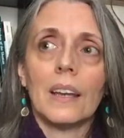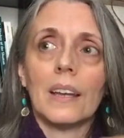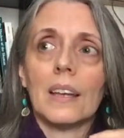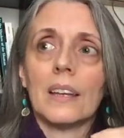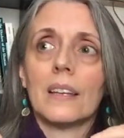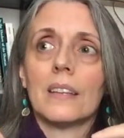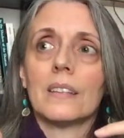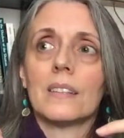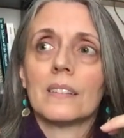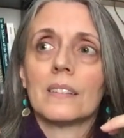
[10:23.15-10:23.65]

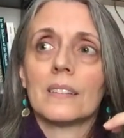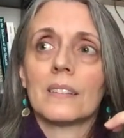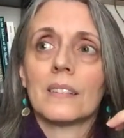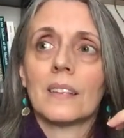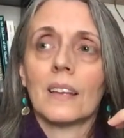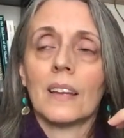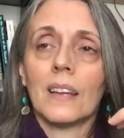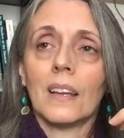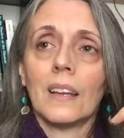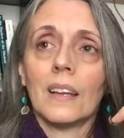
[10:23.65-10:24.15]
is
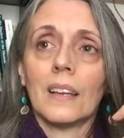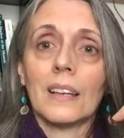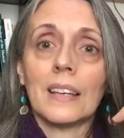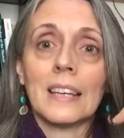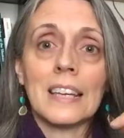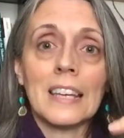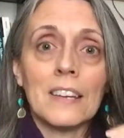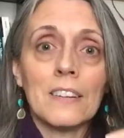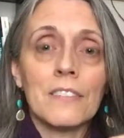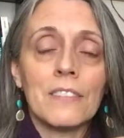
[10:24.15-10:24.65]

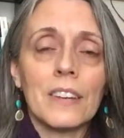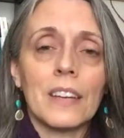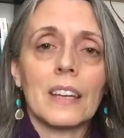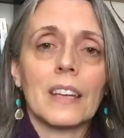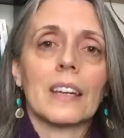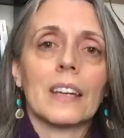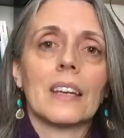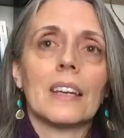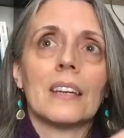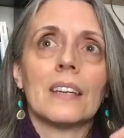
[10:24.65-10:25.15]

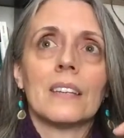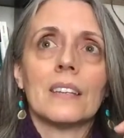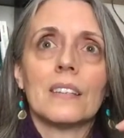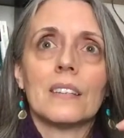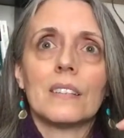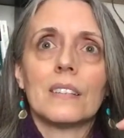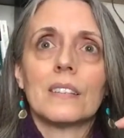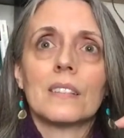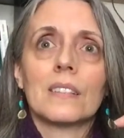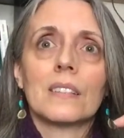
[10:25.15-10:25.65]
giving,
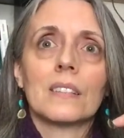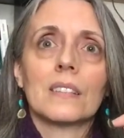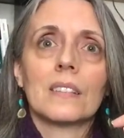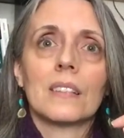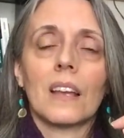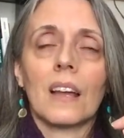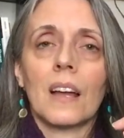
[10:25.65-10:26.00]
is